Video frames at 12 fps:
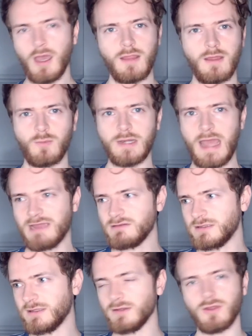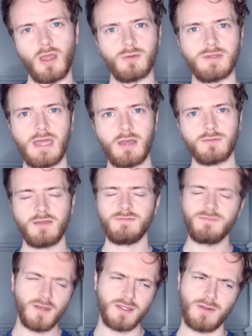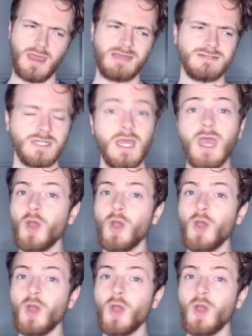And then when Heron didn't go with it, I was like, fuck you, Heron.